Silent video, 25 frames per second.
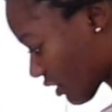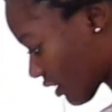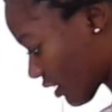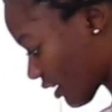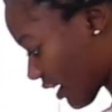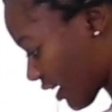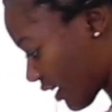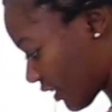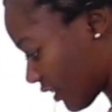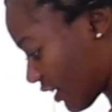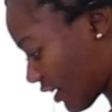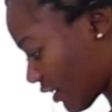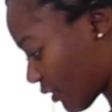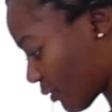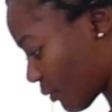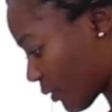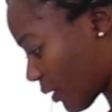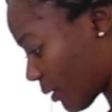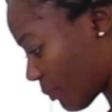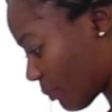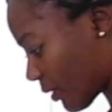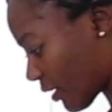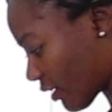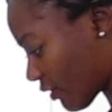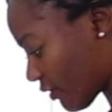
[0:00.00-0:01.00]
I think one
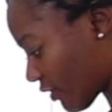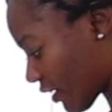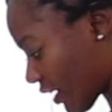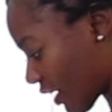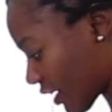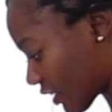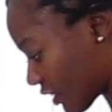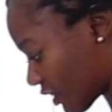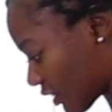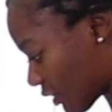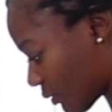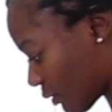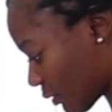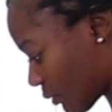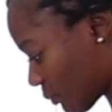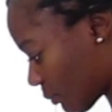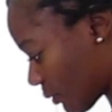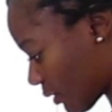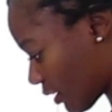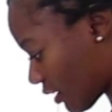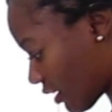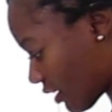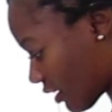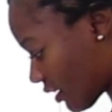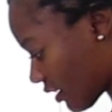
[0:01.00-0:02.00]
big factor would
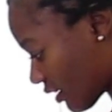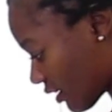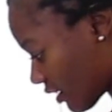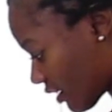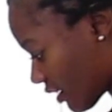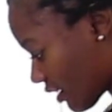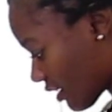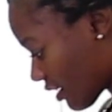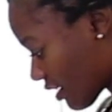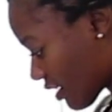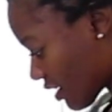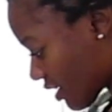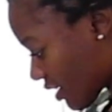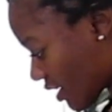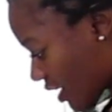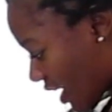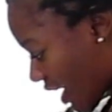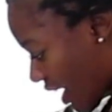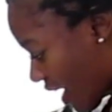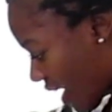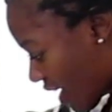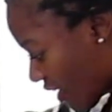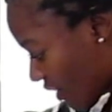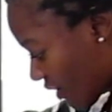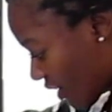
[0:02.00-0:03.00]
be
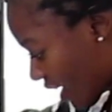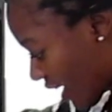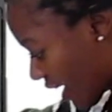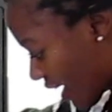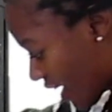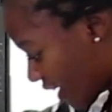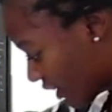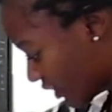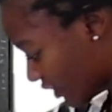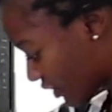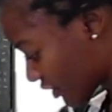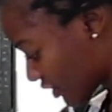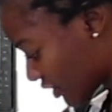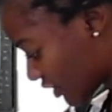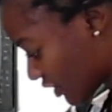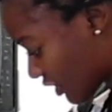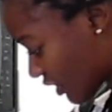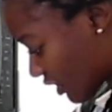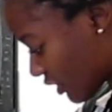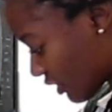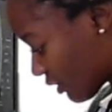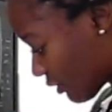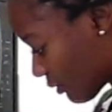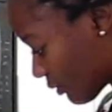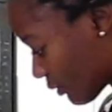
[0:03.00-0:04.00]
how hot your
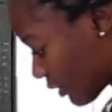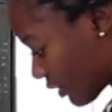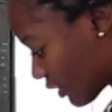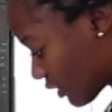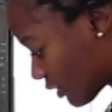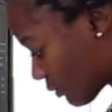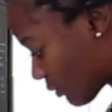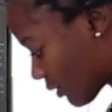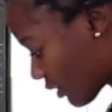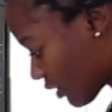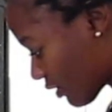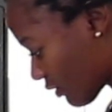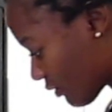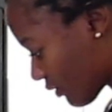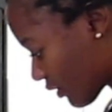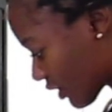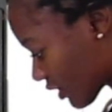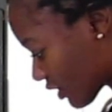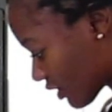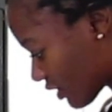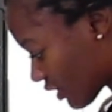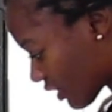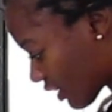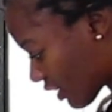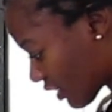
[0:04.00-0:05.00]
skillet was when you first
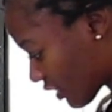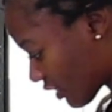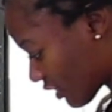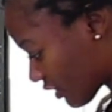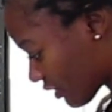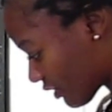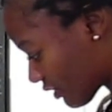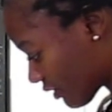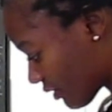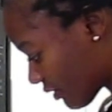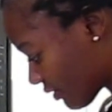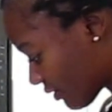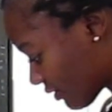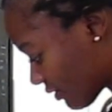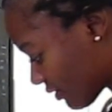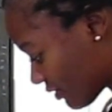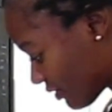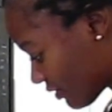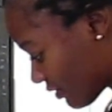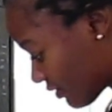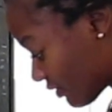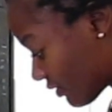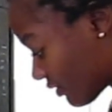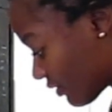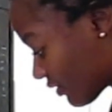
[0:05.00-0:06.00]
started.
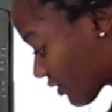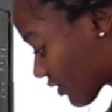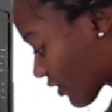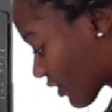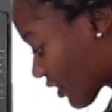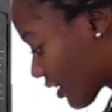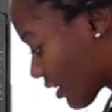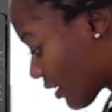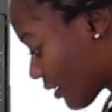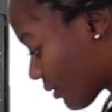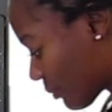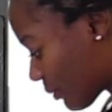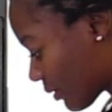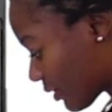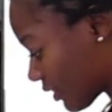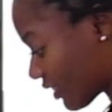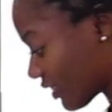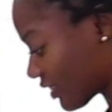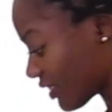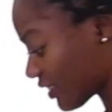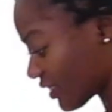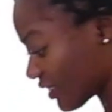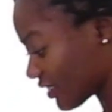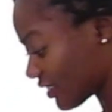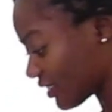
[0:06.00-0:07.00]
But this
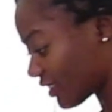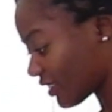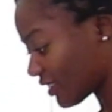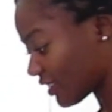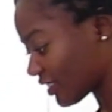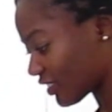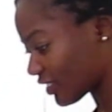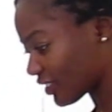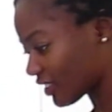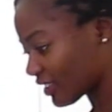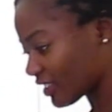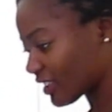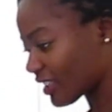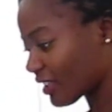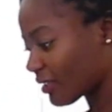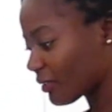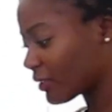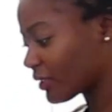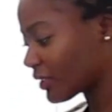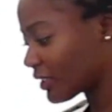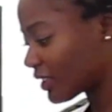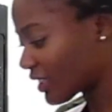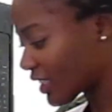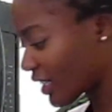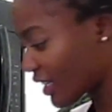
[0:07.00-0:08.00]
looks delicious, I will
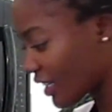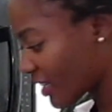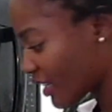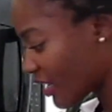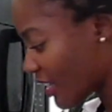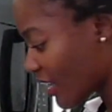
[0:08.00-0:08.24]
say.